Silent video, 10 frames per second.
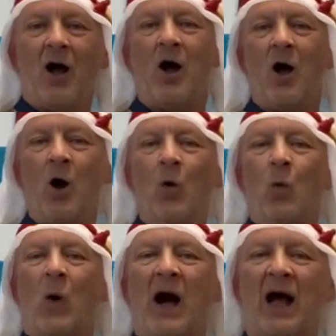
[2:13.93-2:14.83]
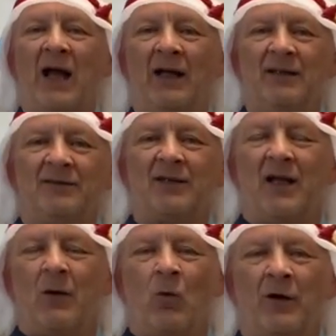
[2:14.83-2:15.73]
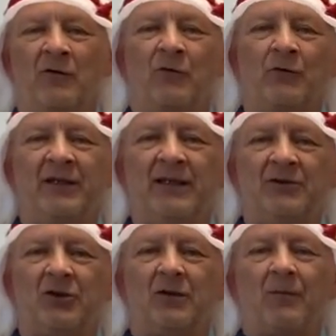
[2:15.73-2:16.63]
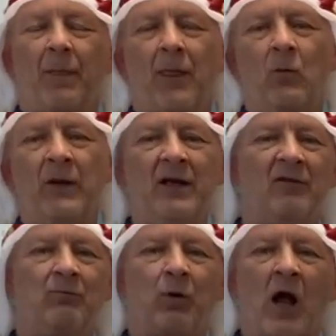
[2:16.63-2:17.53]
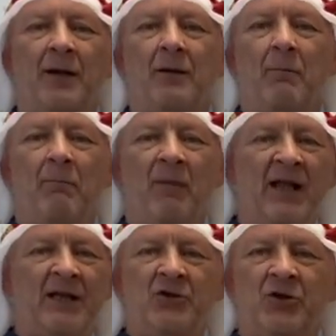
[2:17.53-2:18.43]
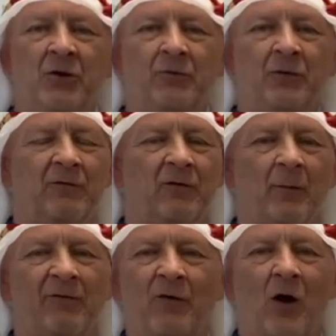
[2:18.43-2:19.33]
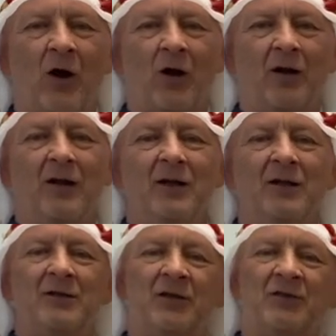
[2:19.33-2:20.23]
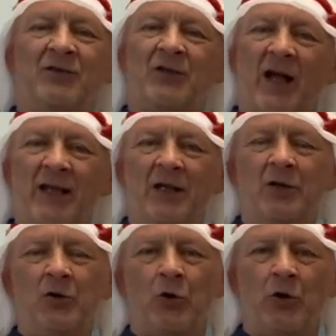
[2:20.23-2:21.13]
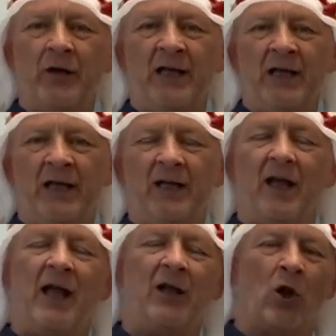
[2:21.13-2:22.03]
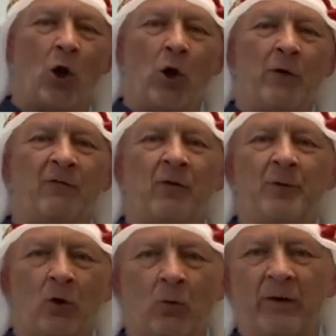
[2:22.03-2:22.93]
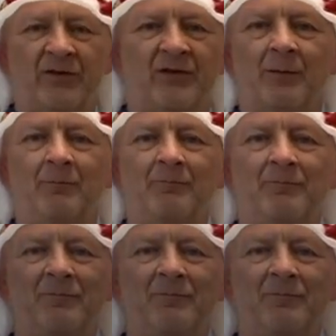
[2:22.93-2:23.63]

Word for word: Oh, wise and wonderful teacher, we have brought many children from afar to study at your need and learn from your wisdom.